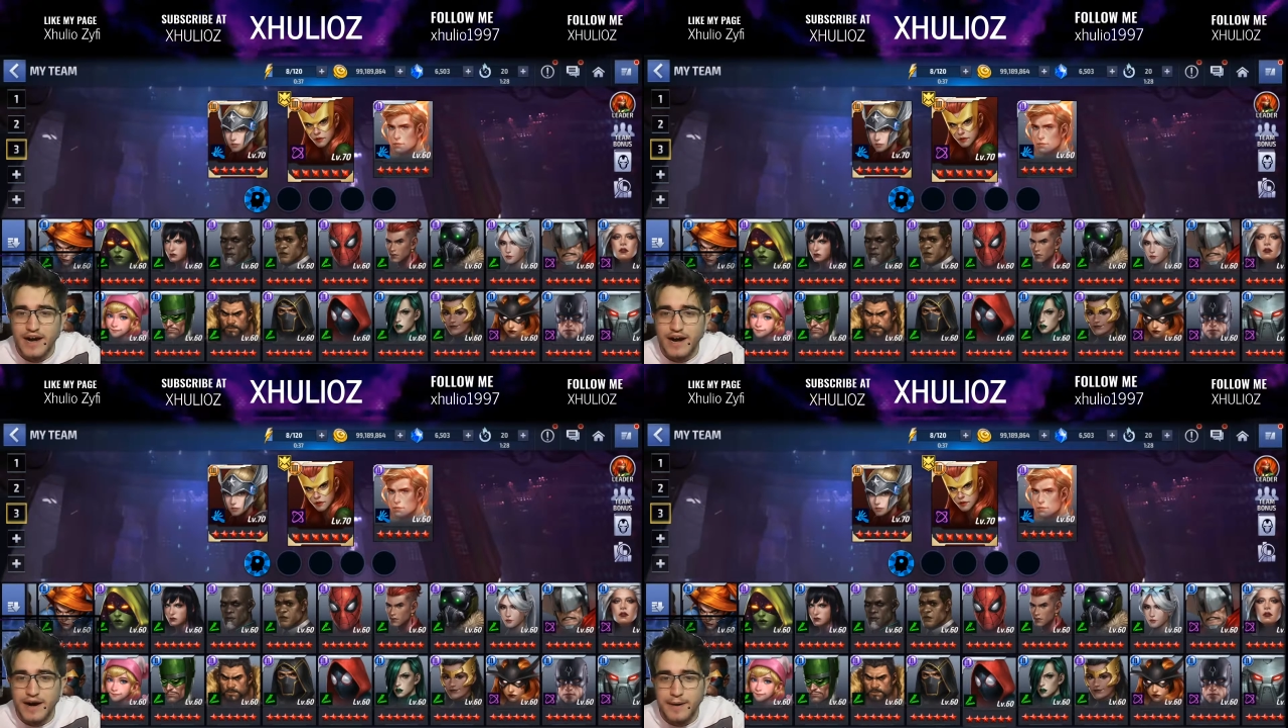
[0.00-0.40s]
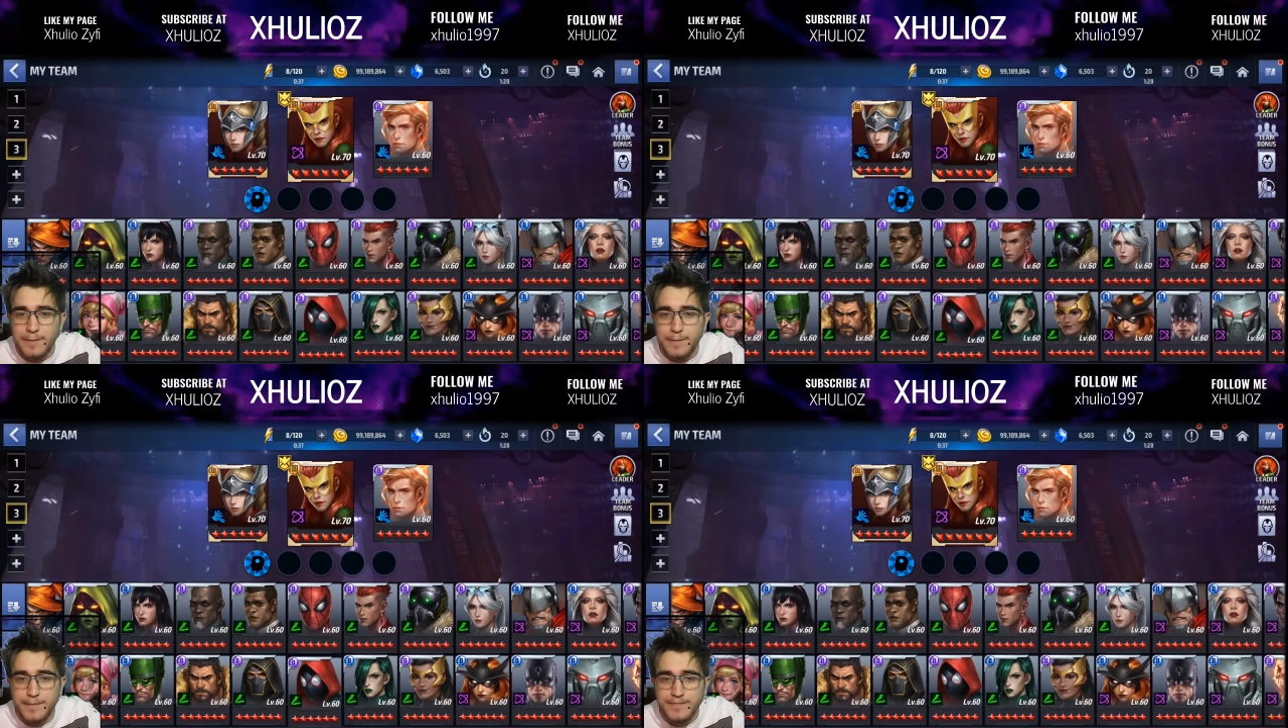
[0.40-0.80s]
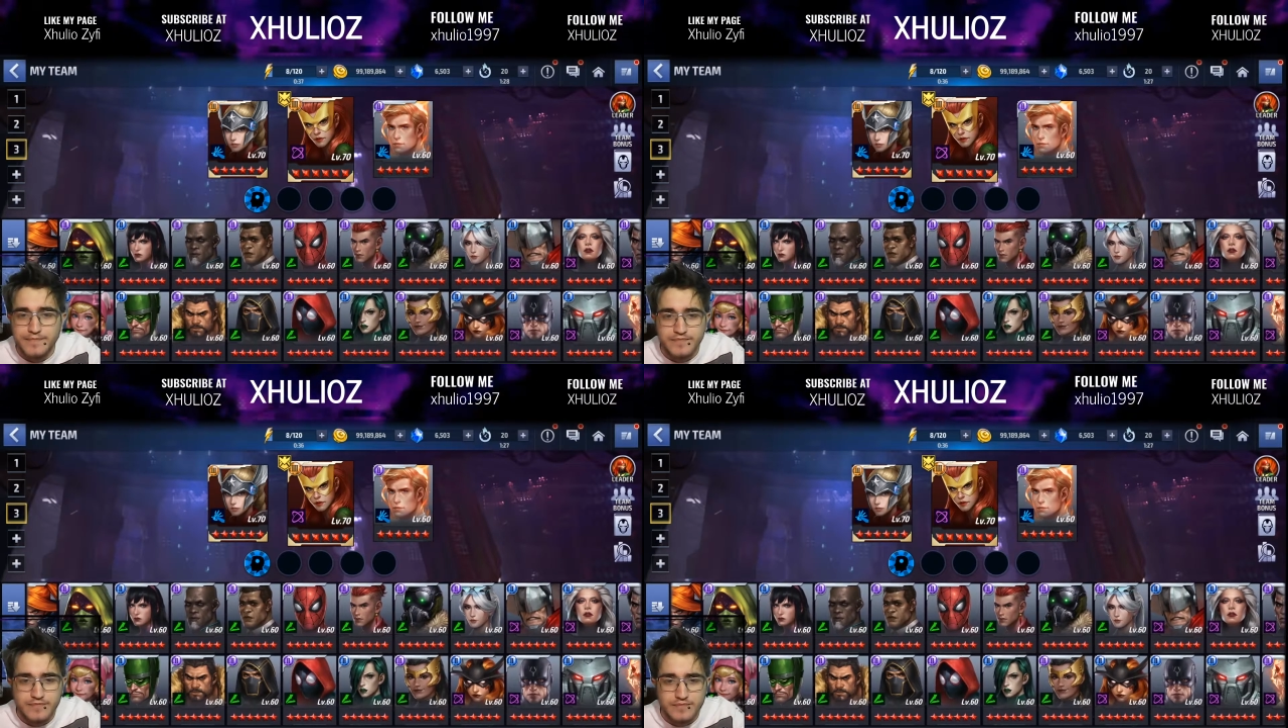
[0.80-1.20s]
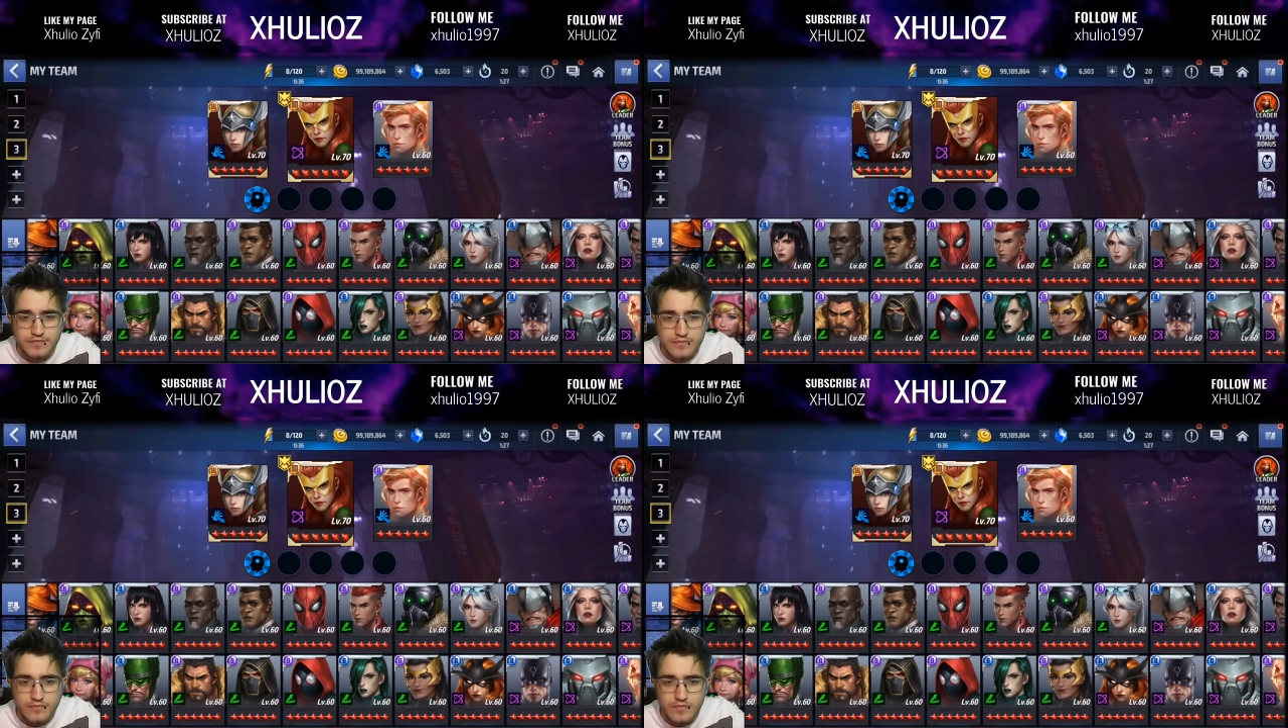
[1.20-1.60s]
Um,
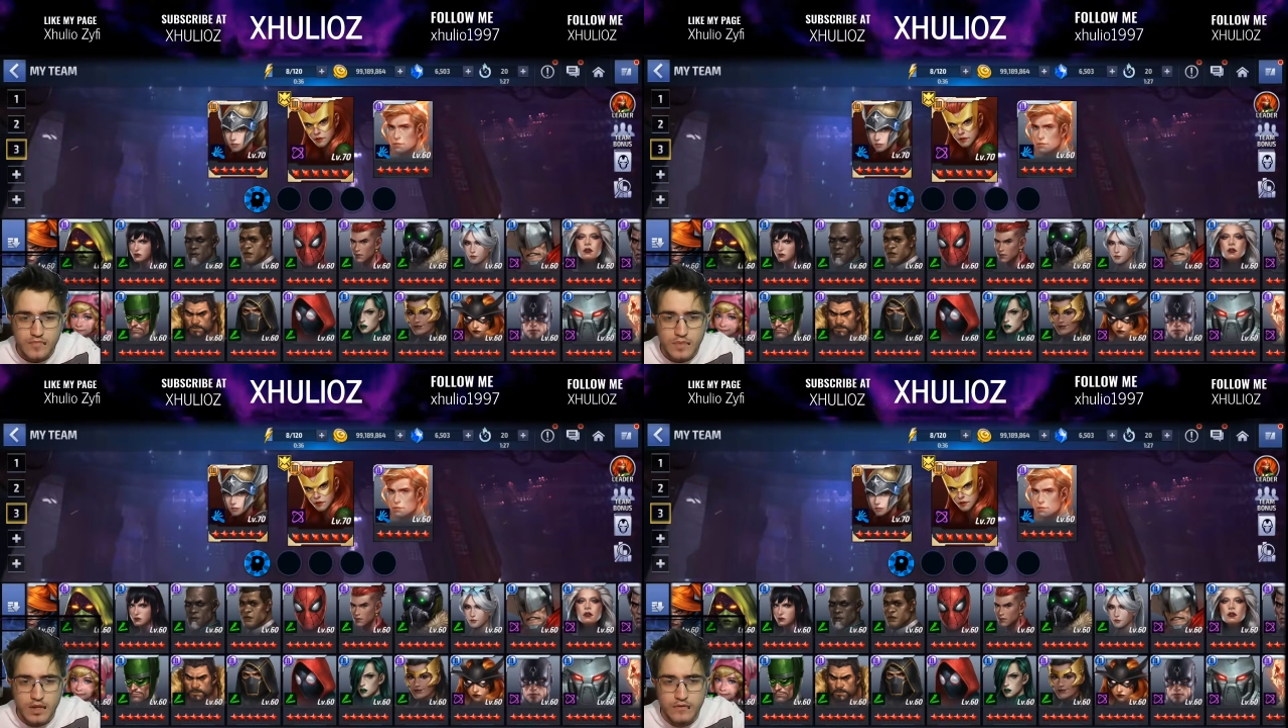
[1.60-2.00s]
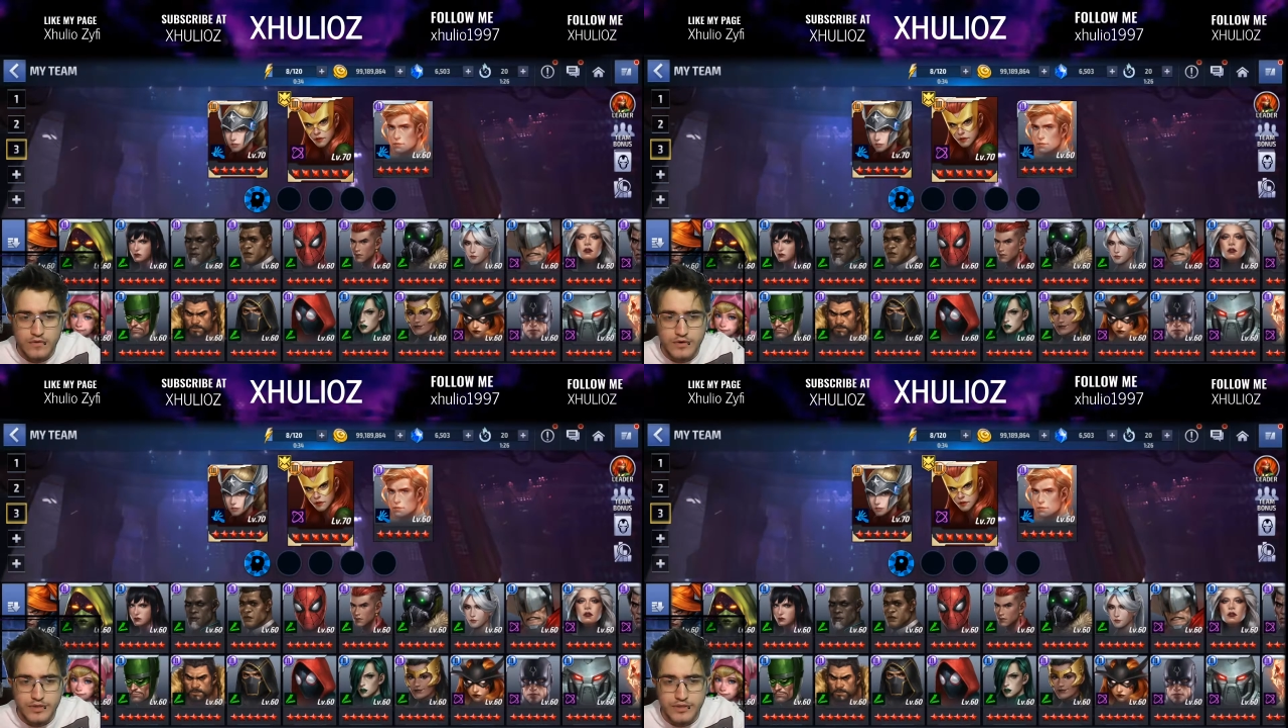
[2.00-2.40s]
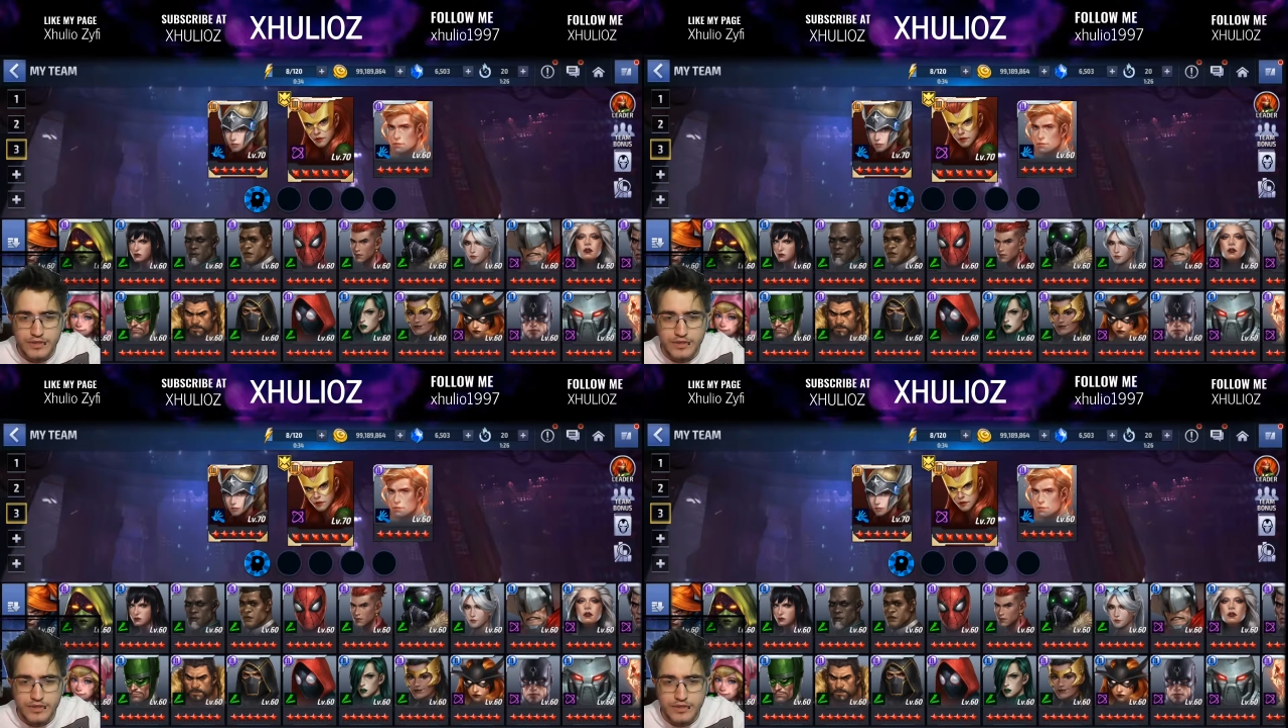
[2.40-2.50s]
of course,